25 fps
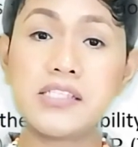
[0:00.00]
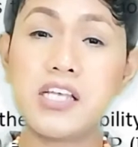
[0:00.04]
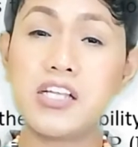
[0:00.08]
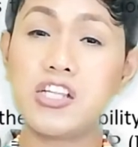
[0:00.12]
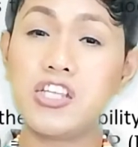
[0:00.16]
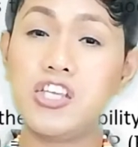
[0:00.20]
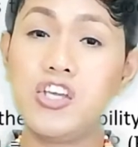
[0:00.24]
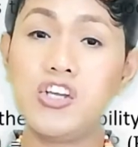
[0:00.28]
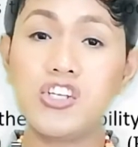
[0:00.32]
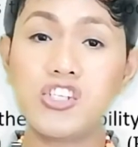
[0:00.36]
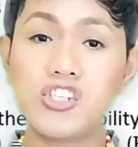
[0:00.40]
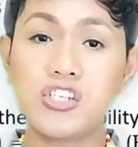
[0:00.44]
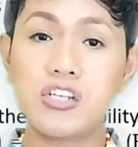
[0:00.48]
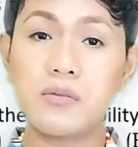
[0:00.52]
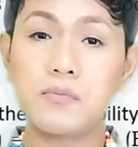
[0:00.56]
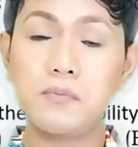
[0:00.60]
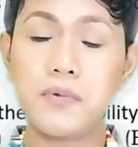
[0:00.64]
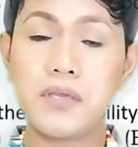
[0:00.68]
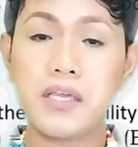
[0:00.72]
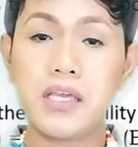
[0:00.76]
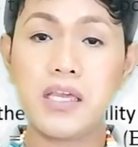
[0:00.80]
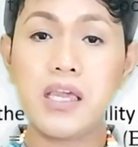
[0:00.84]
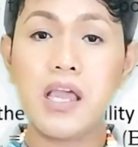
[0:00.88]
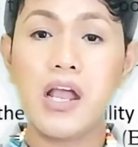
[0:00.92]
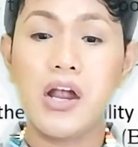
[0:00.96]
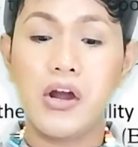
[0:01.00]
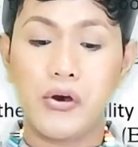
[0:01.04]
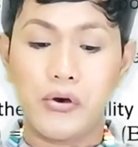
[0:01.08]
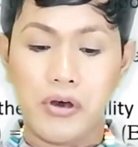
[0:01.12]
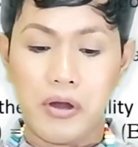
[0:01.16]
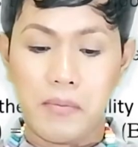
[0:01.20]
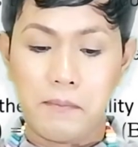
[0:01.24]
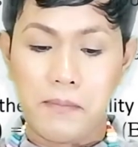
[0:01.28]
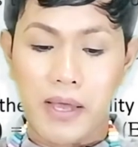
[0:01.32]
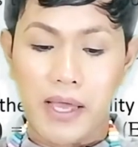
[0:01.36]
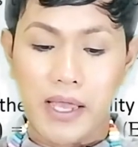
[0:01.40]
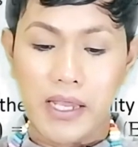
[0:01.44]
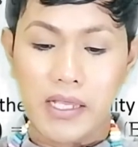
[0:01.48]
that you should be
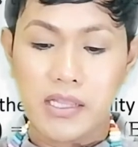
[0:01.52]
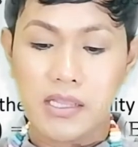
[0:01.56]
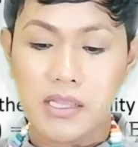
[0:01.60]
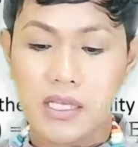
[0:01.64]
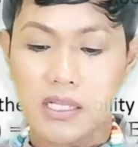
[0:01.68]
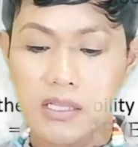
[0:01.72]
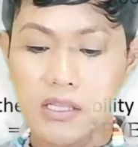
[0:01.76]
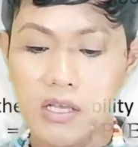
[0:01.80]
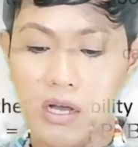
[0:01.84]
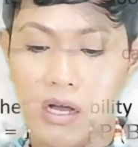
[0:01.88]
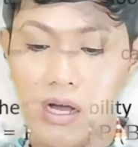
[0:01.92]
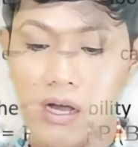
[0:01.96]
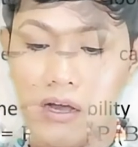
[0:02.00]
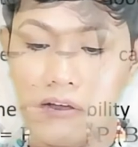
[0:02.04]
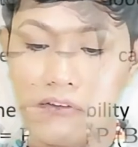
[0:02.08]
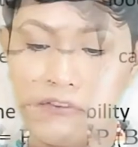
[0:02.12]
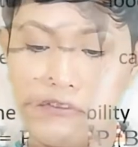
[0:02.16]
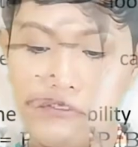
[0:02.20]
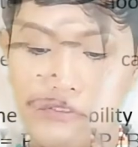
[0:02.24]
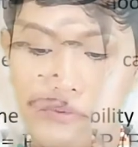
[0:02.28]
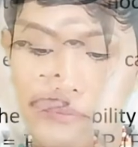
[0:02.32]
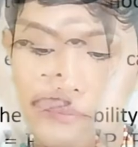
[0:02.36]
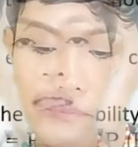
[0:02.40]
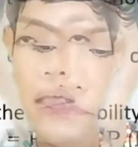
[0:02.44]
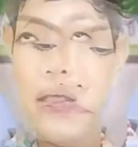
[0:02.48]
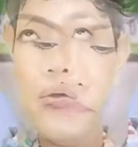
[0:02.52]
reminded of.